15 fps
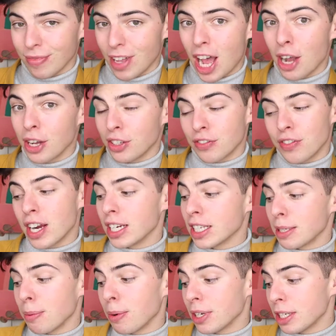I was very
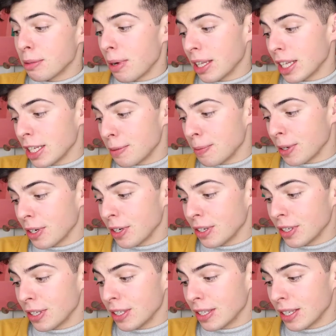disappointed by this
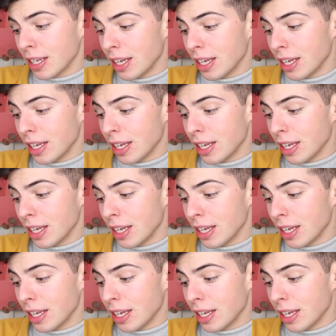because